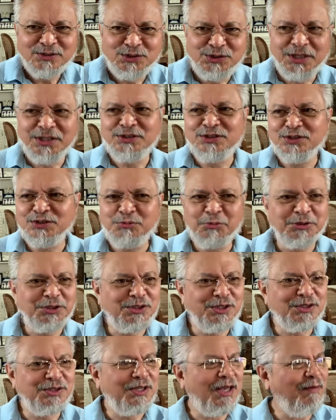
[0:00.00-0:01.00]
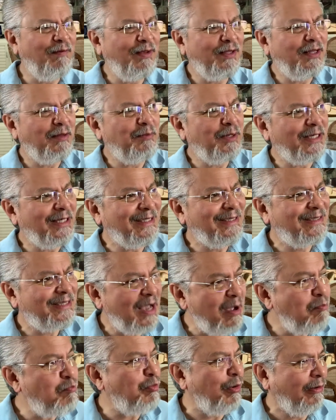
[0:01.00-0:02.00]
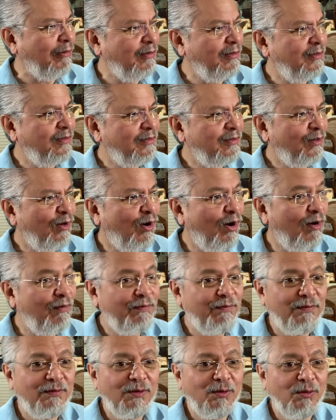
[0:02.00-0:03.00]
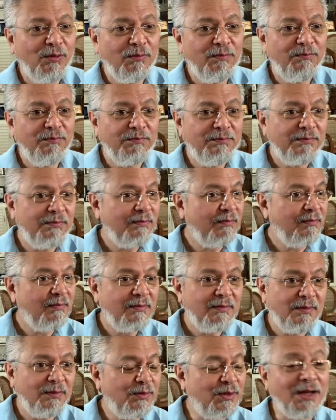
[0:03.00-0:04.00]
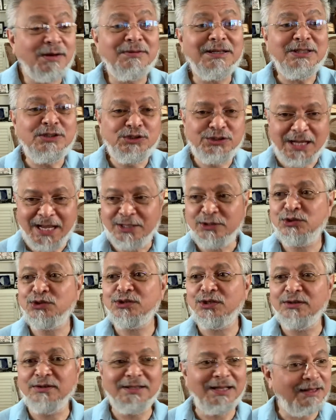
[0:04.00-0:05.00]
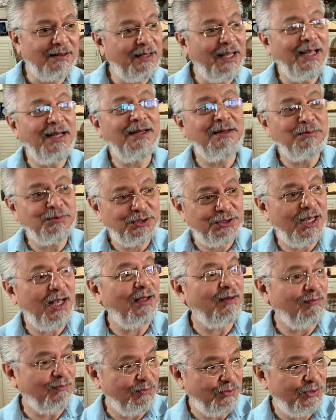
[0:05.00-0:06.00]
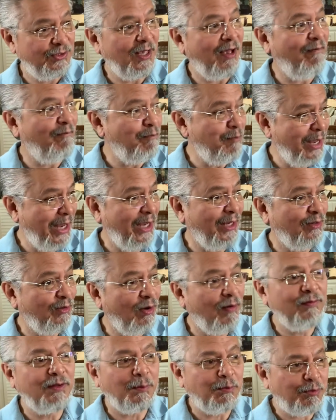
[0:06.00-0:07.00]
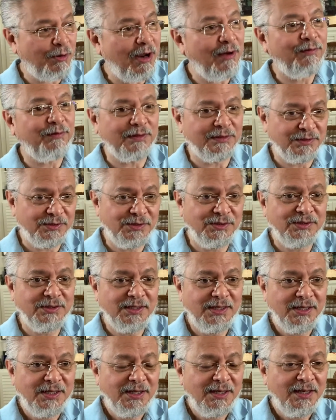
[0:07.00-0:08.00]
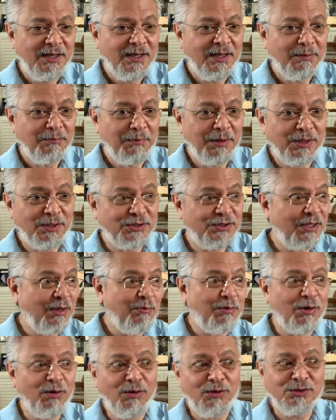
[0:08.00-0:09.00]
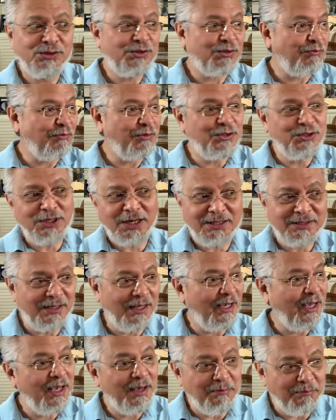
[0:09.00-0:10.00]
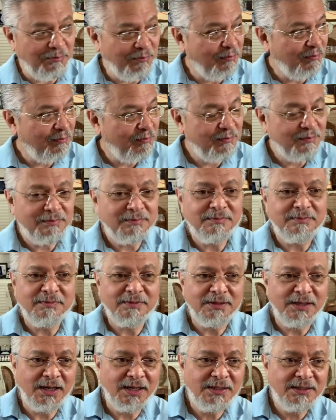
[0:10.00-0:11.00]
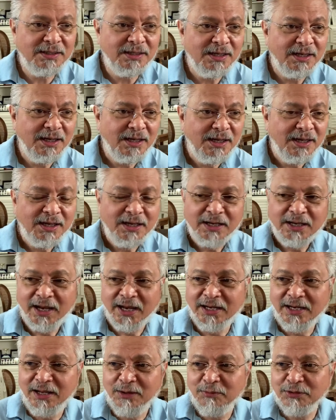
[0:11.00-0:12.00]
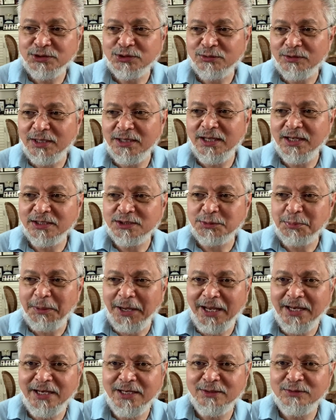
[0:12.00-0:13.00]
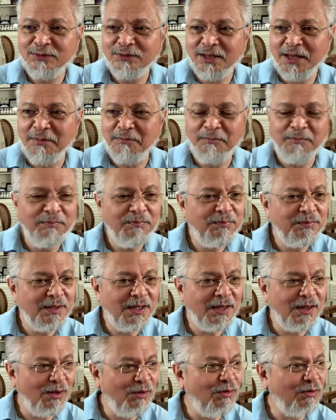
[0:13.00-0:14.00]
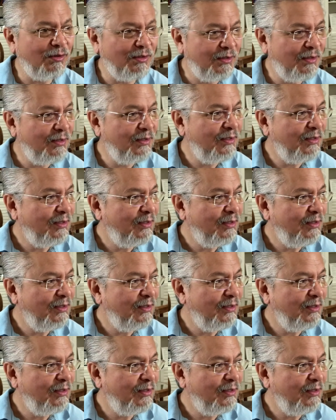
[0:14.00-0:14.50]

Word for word: Jesus was just giving them an example of the rejection that they themselves have made of the prophets because they were also rejecting him, right? And he was already explaining to them that, look,